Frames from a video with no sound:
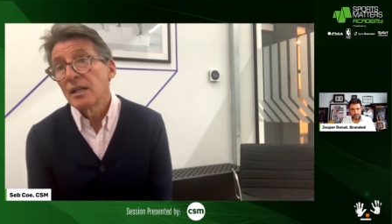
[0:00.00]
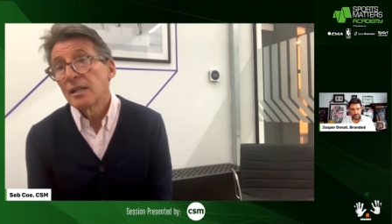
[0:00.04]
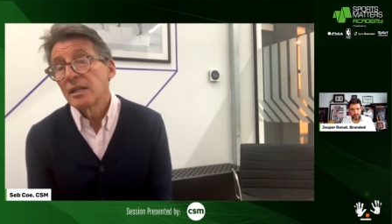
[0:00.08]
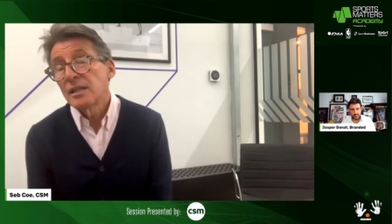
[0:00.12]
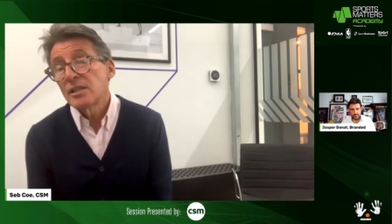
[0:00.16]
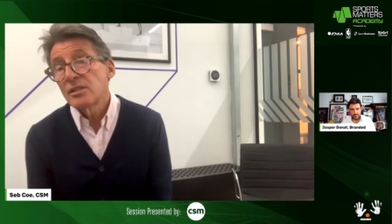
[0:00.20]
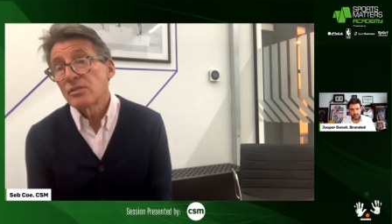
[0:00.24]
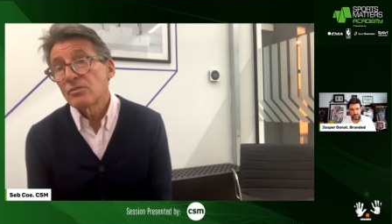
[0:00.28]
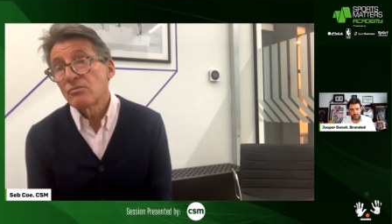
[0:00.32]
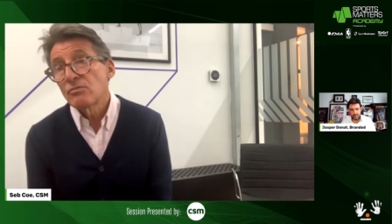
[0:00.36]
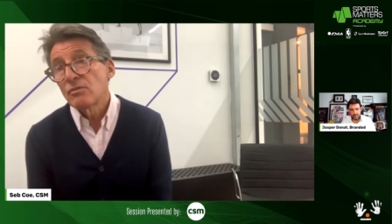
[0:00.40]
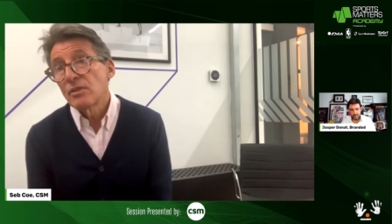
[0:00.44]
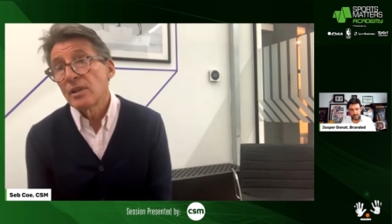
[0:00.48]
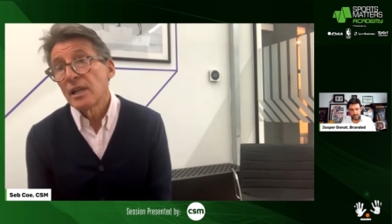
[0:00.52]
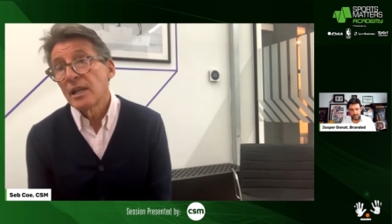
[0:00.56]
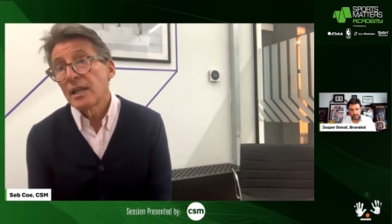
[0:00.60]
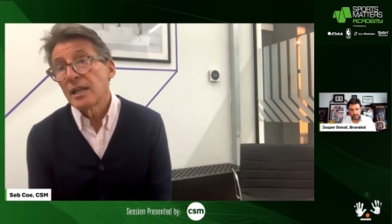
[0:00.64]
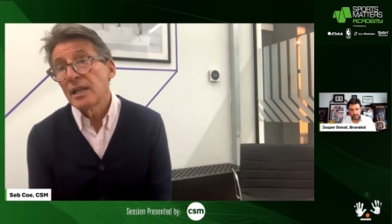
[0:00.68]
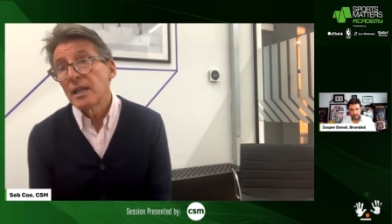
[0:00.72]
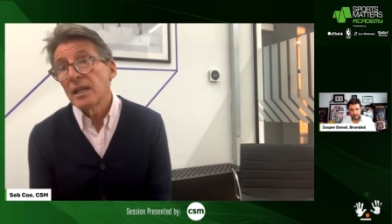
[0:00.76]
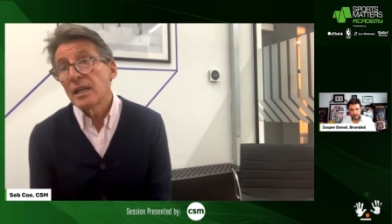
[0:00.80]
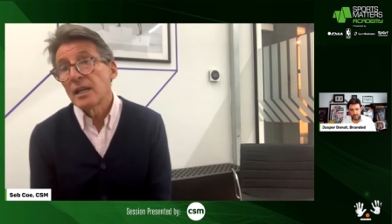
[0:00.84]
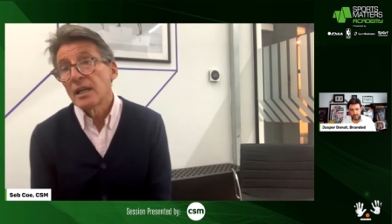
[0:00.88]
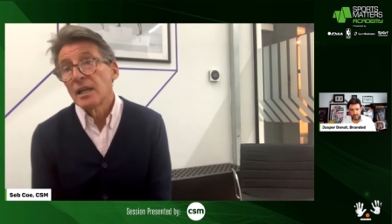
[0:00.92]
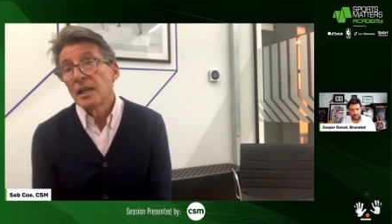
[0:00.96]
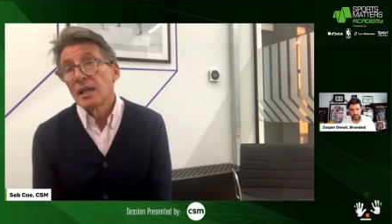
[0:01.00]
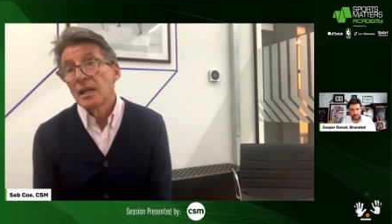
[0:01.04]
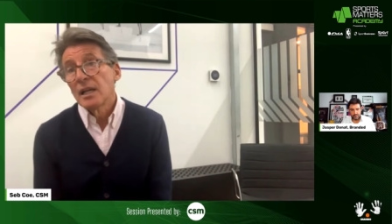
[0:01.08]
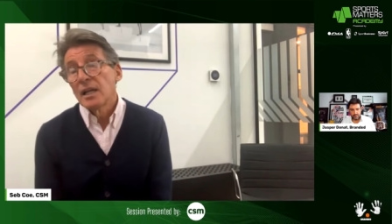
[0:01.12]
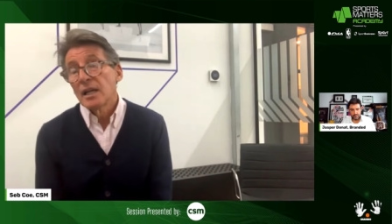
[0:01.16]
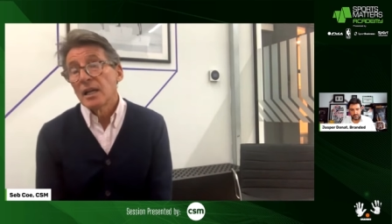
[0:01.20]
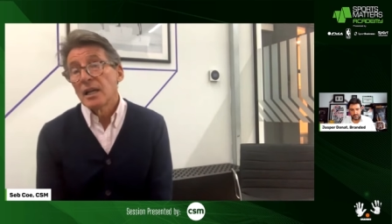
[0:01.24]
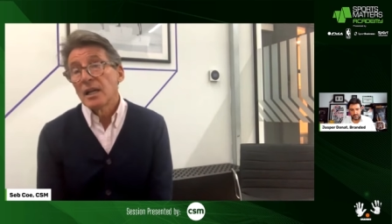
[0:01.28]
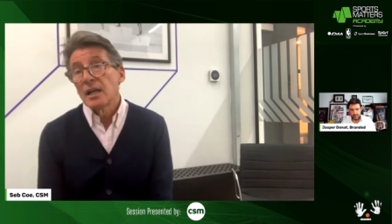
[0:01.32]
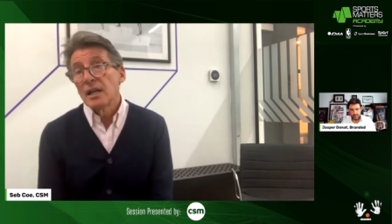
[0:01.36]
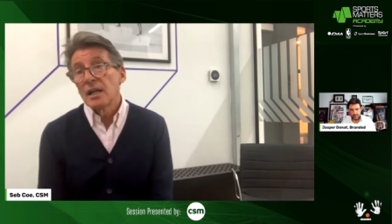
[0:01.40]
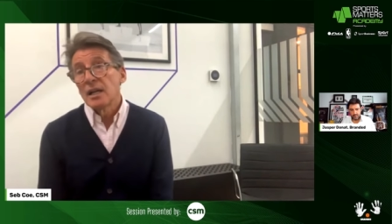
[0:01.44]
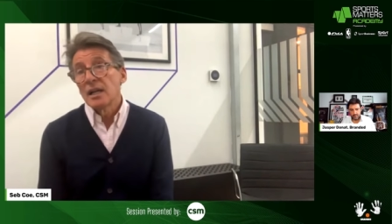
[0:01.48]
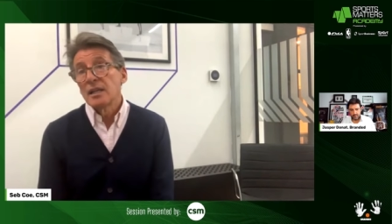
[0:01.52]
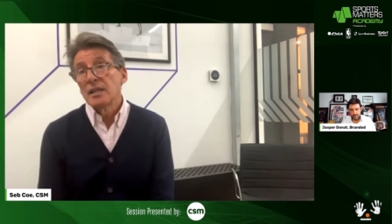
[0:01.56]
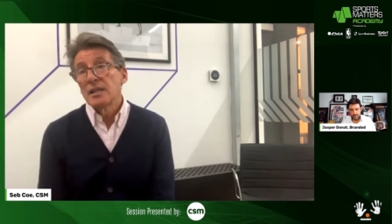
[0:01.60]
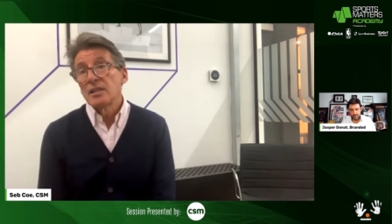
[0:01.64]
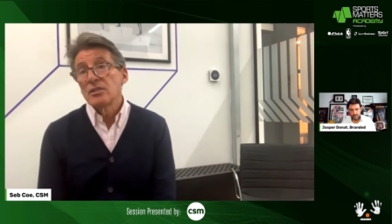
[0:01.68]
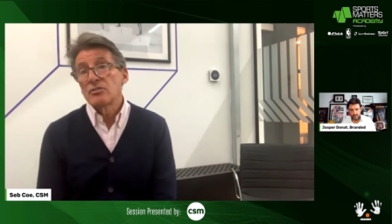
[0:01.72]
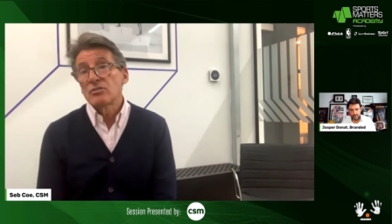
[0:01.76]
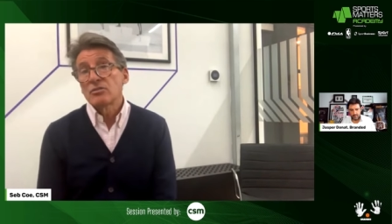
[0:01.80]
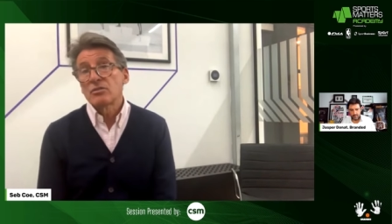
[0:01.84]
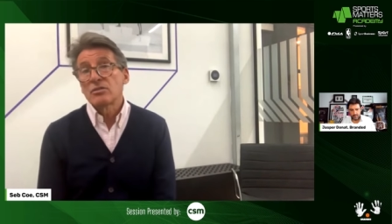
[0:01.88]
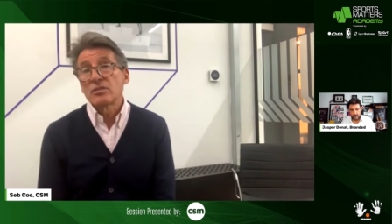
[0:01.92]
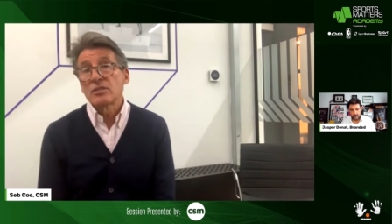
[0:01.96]
and it's really uh, an
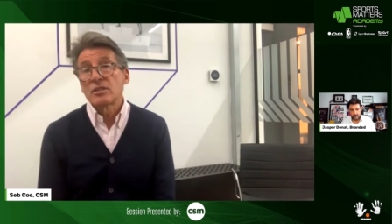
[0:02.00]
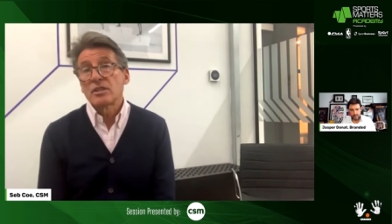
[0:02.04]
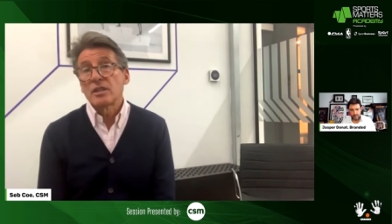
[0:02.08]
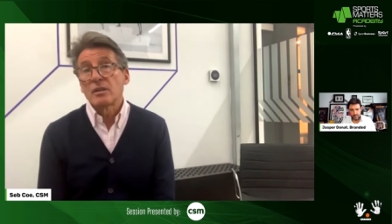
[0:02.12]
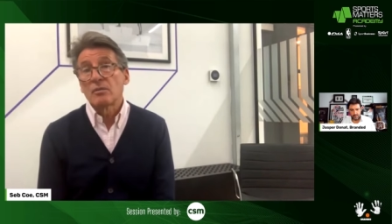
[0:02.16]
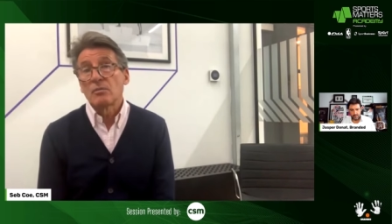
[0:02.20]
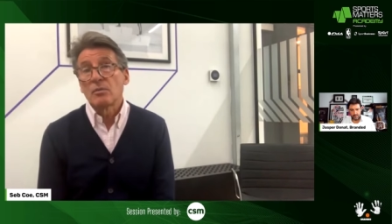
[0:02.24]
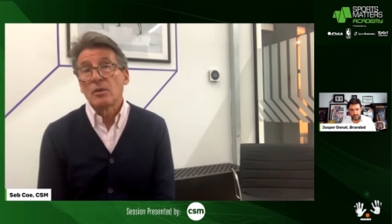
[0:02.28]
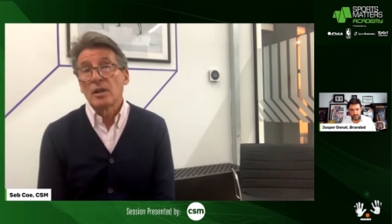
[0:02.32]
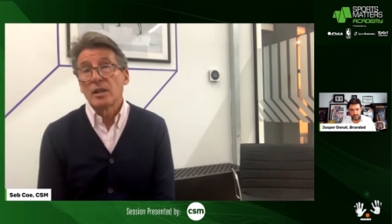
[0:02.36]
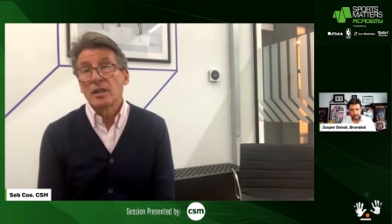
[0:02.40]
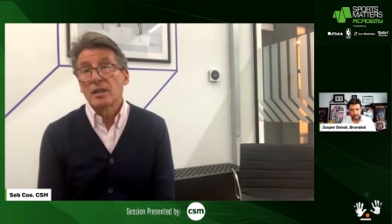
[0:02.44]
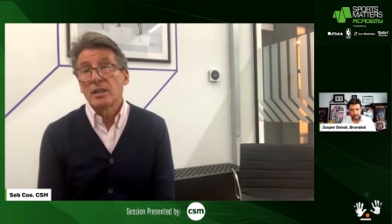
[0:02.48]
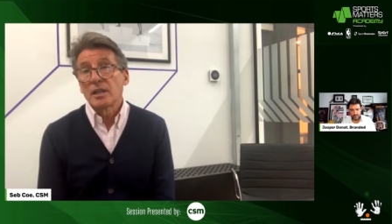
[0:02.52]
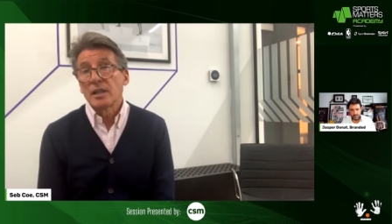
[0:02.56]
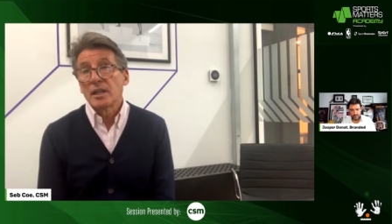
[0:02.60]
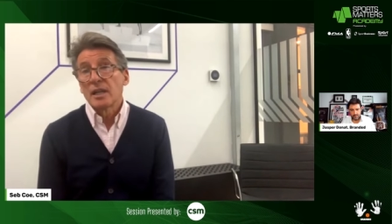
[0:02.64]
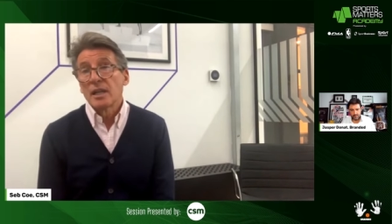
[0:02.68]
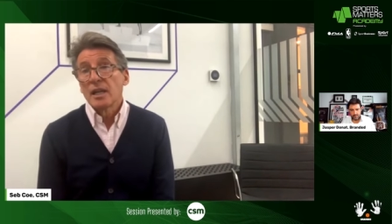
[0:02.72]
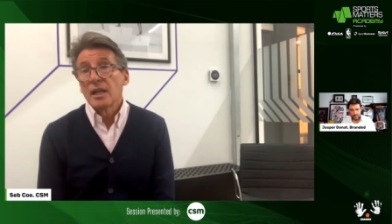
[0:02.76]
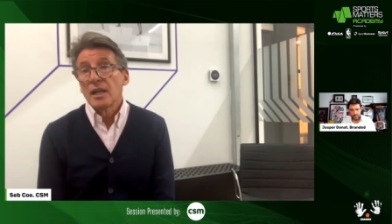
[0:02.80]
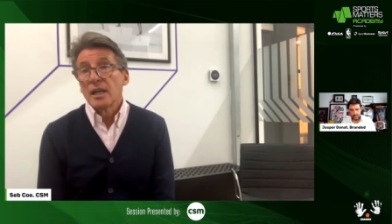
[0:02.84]
interesting one,